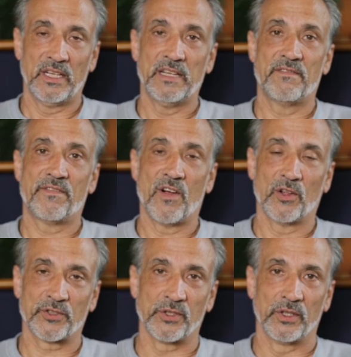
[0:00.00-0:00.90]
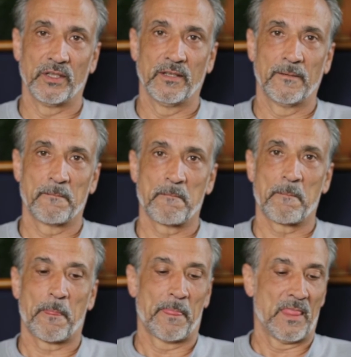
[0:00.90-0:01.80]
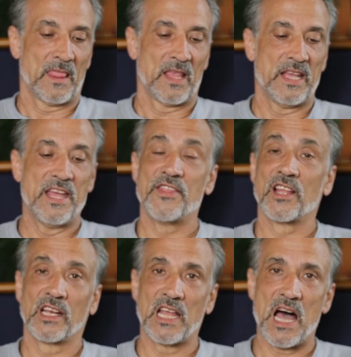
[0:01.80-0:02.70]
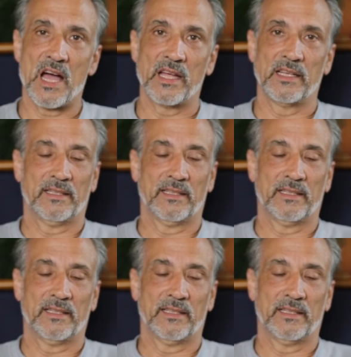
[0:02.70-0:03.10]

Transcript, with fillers: in falsehood, in the lie.